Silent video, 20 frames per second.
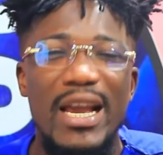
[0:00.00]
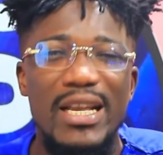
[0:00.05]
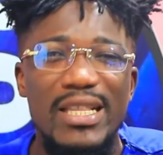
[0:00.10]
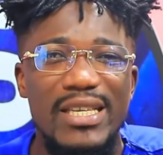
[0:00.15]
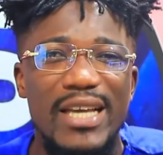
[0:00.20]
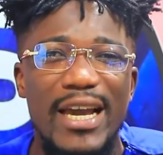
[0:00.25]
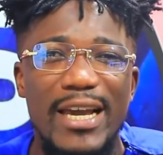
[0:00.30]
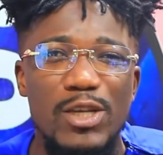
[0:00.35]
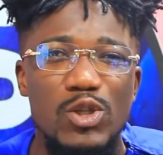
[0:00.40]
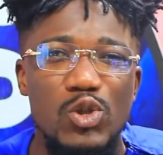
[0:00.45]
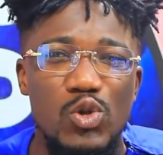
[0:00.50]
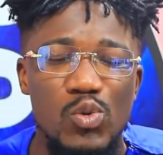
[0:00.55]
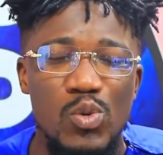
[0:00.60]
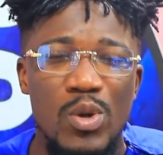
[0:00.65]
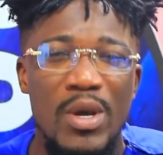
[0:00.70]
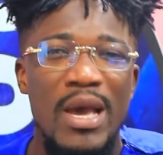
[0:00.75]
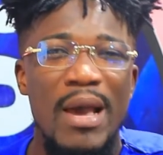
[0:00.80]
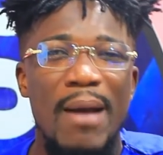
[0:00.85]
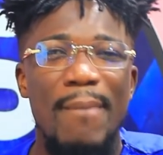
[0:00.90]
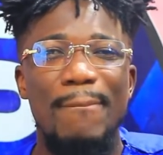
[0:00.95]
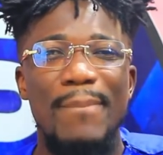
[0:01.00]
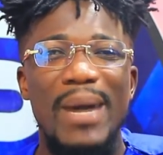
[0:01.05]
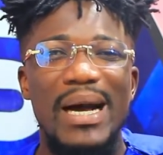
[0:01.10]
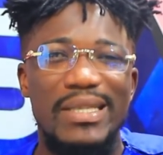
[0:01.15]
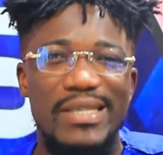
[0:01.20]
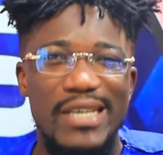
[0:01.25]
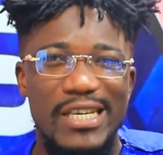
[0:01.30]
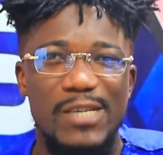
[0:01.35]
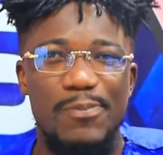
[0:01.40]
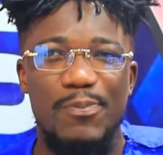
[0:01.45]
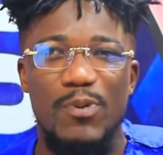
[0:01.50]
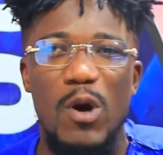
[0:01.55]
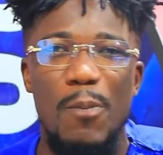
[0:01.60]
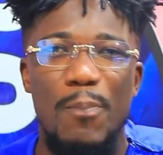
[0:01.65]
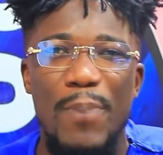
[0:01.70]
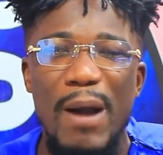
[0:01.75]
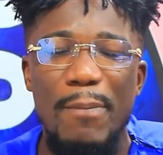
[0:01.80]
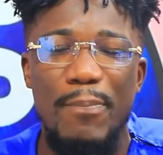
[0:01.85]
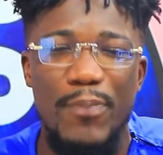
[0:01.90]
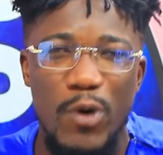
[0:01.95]
enter into matters
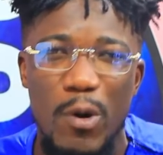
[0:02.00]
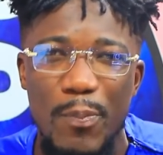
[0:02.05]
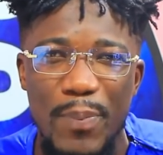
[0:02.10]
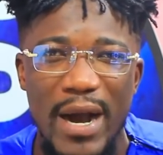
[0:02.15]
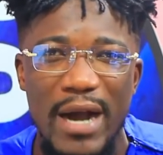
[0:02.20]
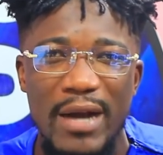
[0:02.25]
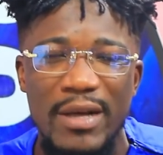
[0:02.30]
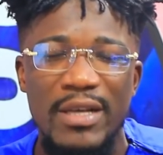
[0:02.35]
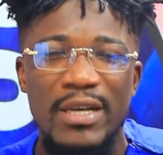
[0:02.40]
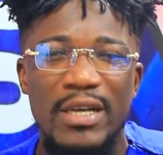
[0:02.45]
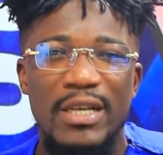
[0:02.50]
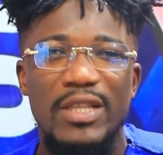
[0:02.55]
proper.